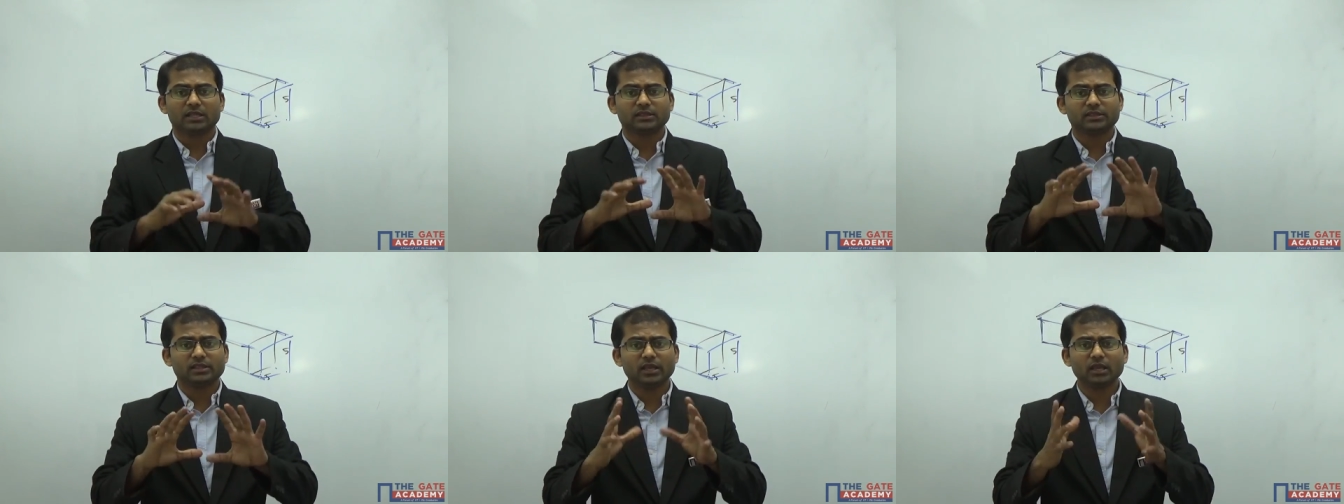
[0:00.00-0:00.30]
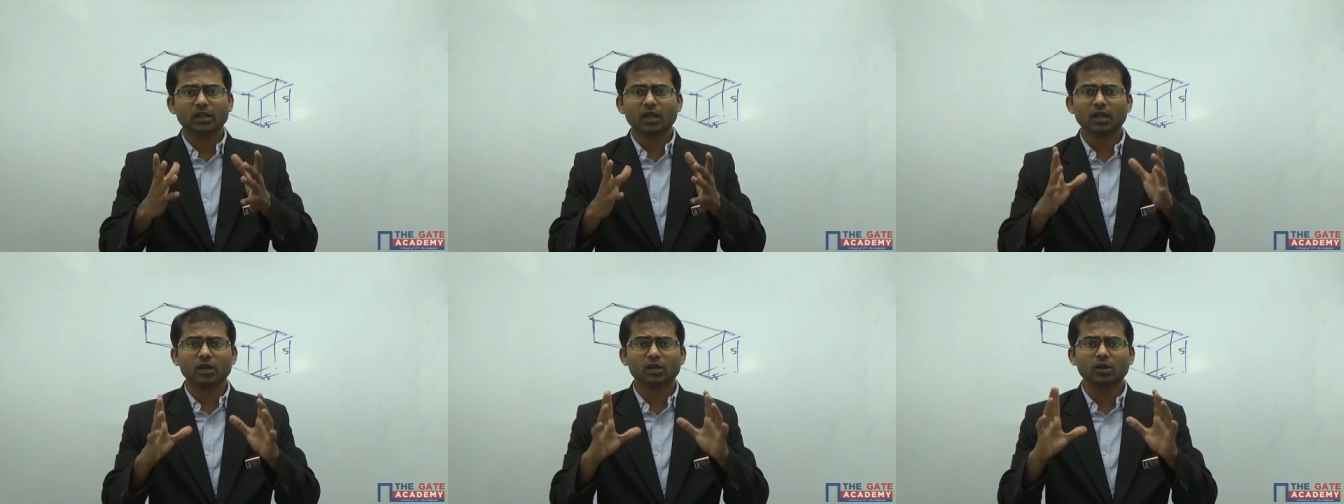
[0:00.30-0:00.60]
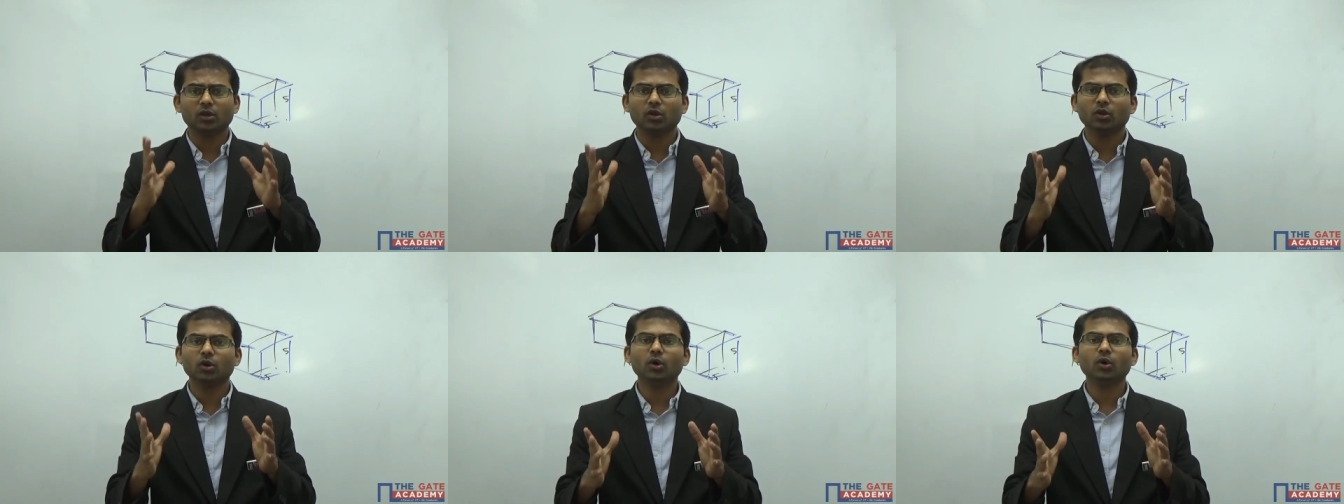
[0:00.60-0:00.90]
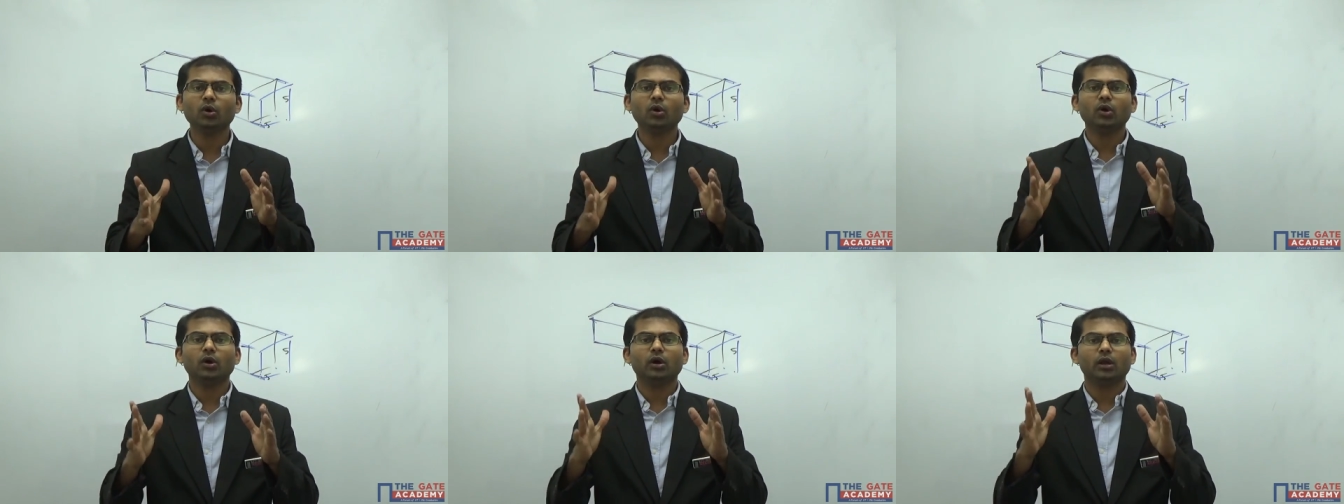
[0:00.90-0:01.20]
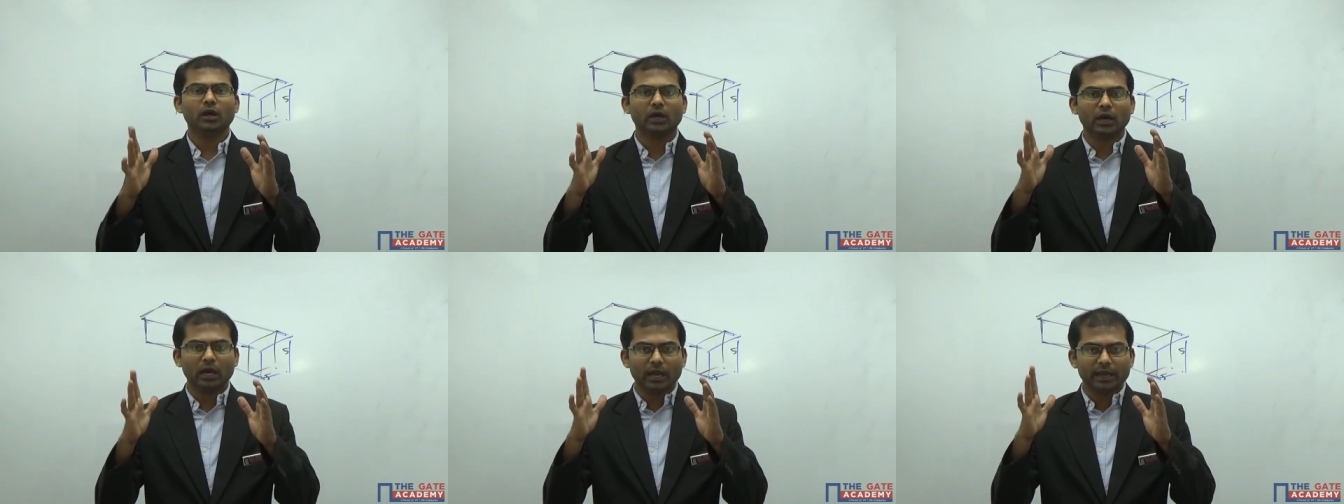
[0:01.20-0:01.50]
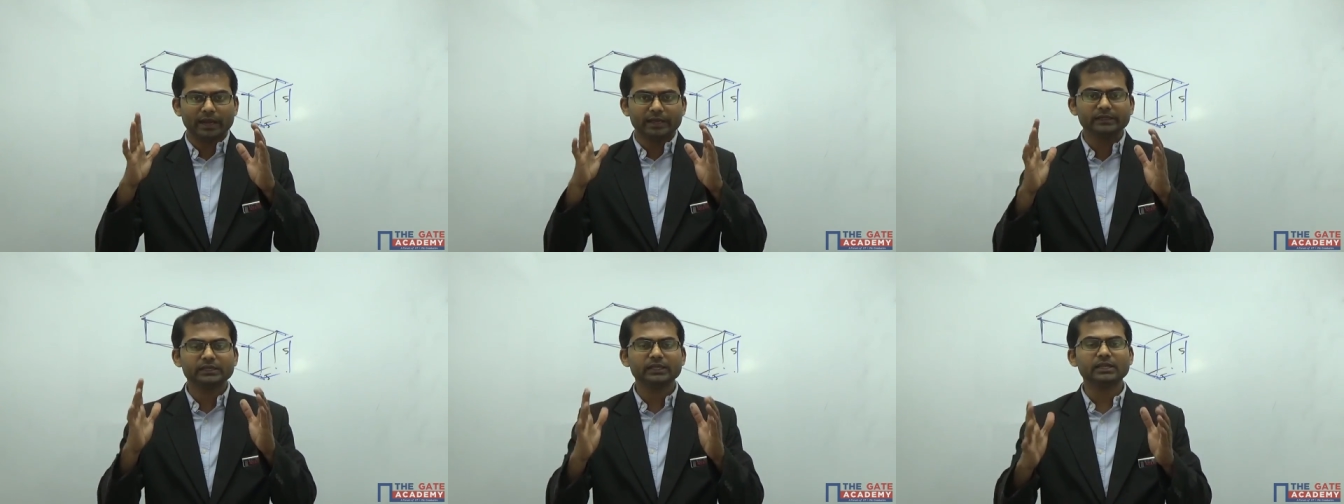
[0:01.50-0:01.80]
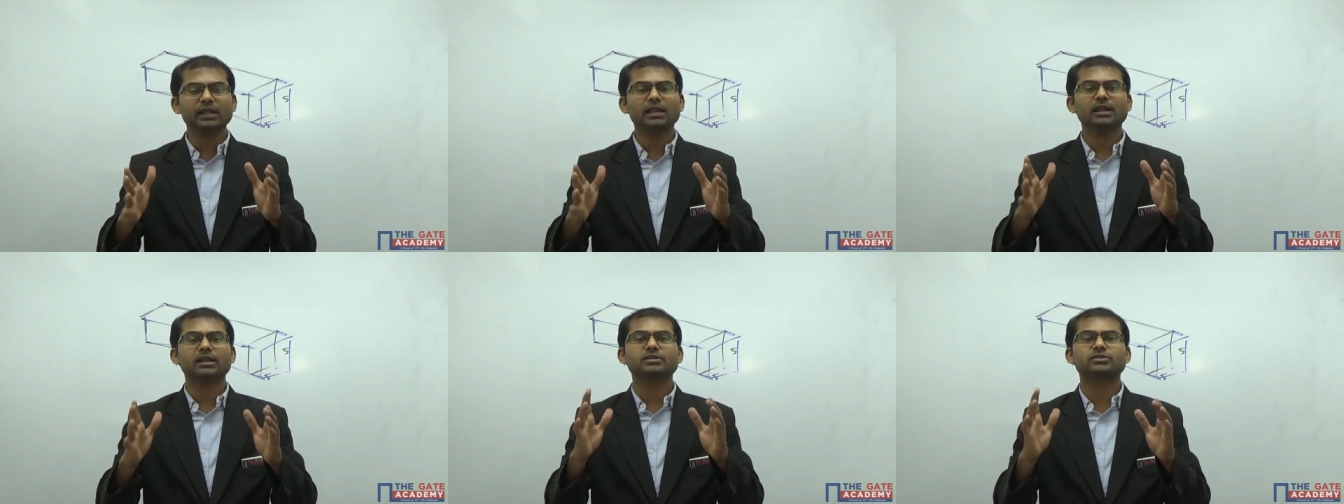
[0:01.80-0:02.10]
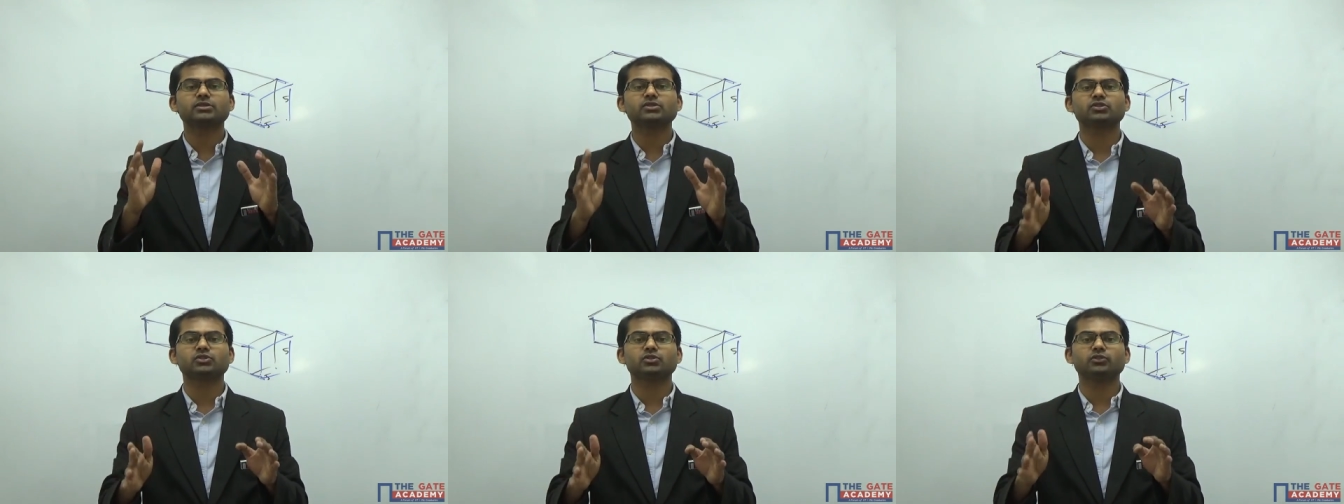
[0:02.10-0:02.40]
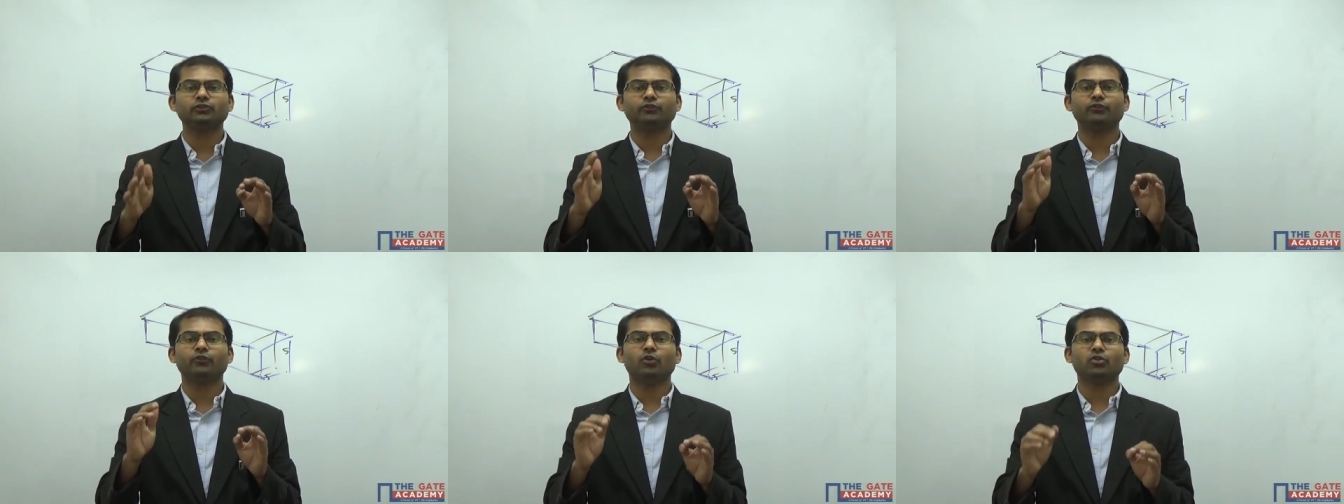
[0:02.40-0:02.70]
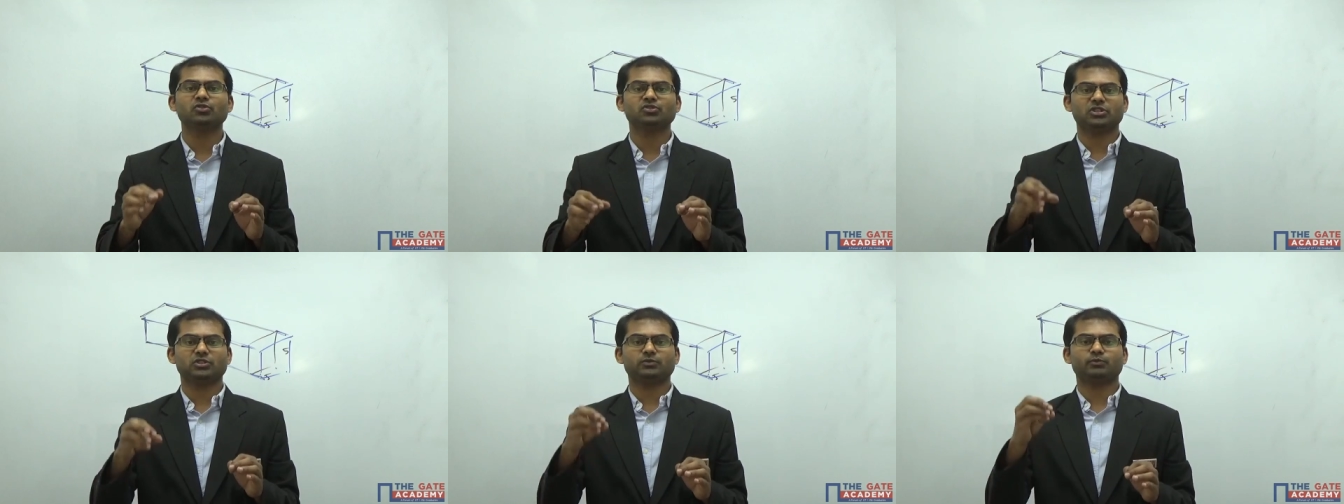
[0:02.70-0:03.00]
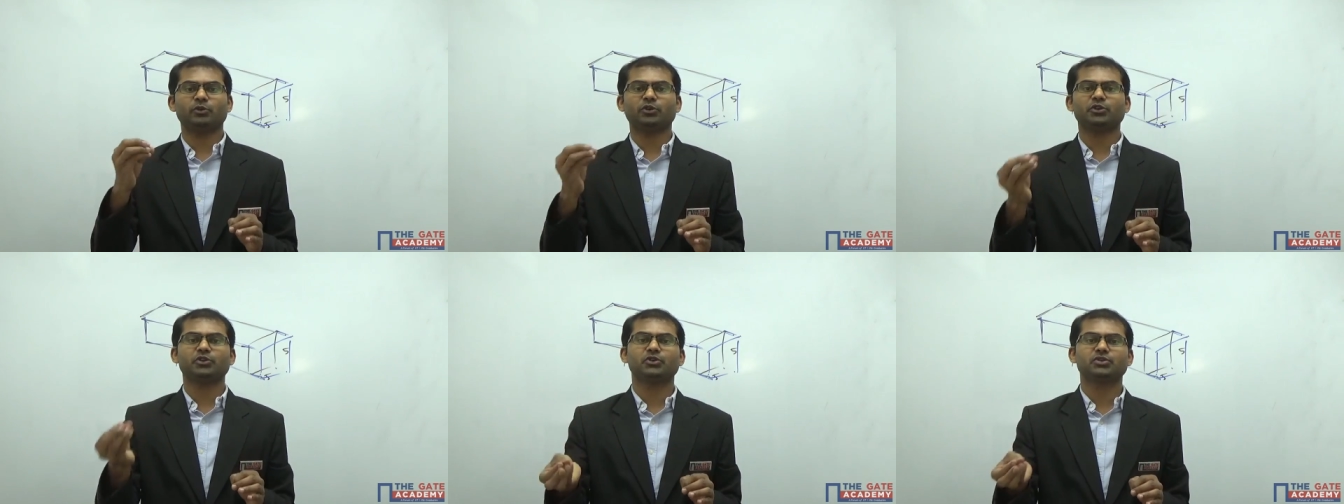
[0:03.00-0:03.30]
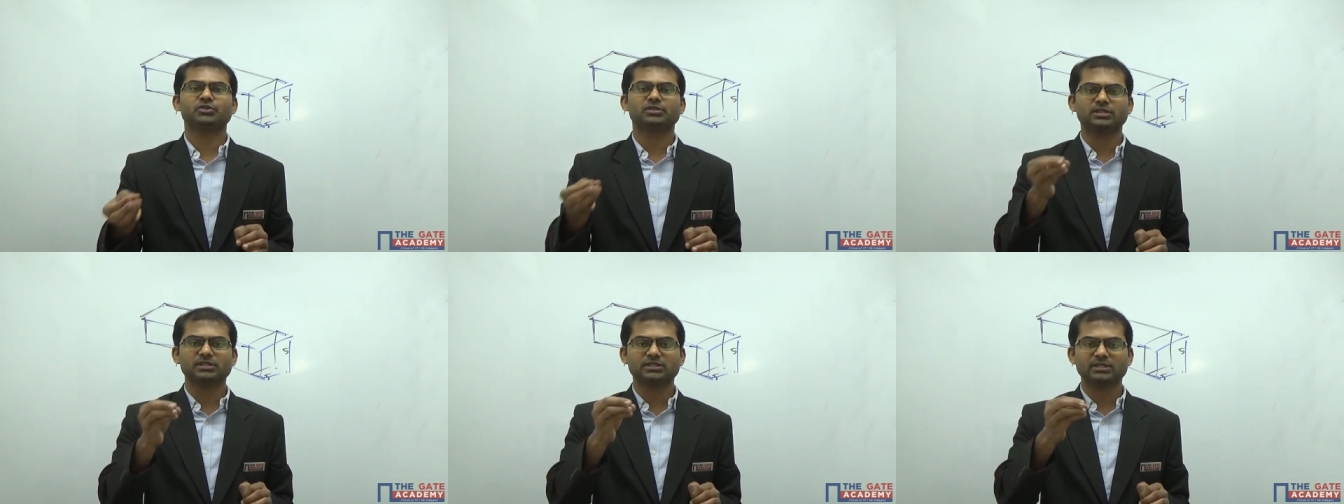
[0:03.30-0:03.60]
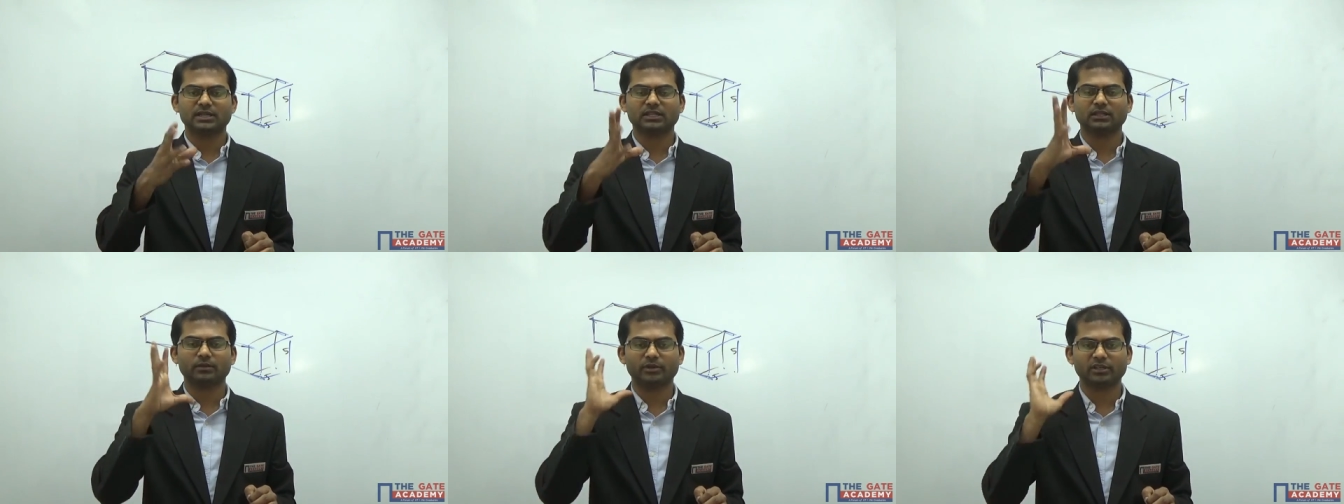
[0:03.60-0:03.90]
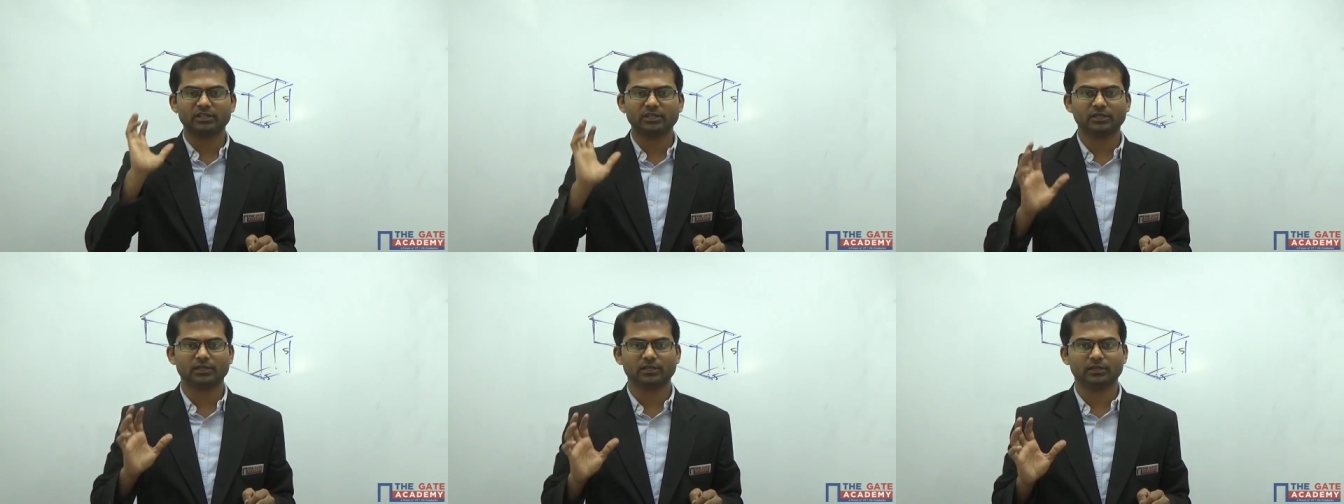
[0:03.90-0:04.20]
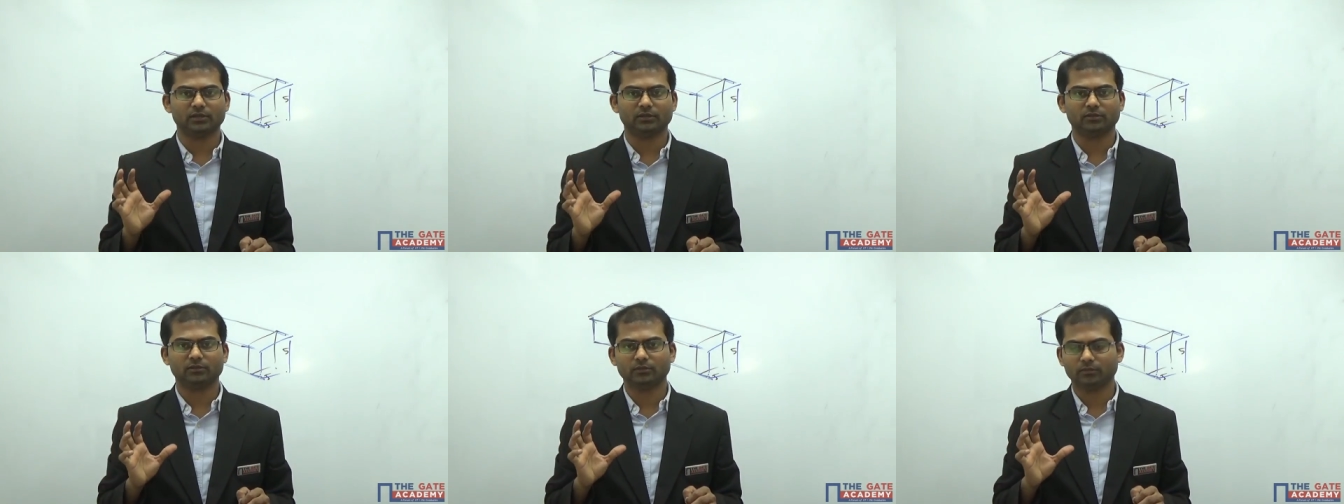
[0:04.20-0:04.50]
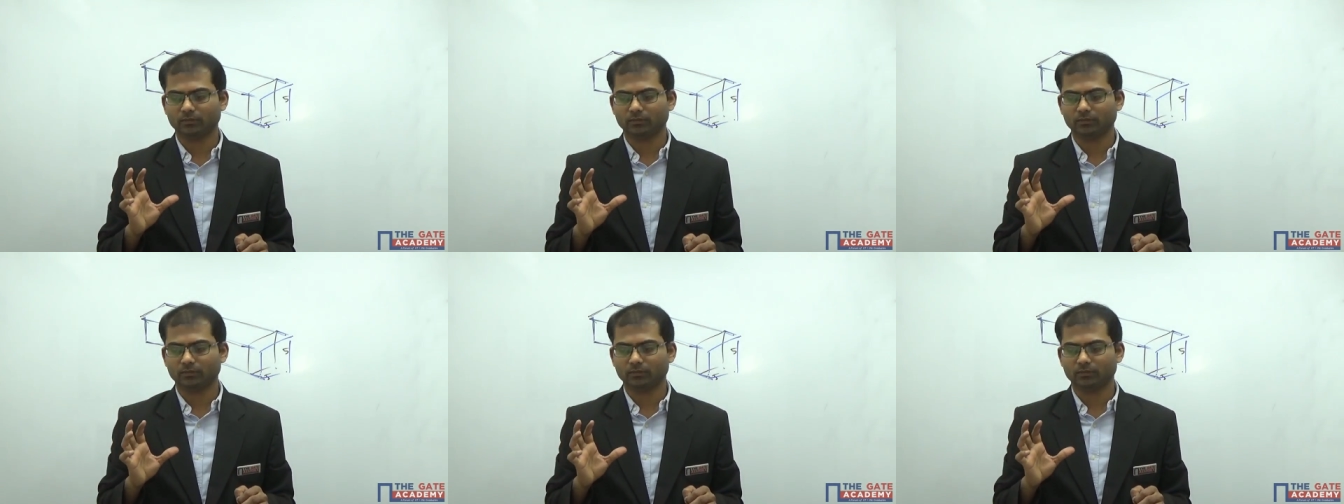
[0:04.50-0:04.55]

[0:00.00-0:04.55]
there are no internal resistive forces produced inside the material.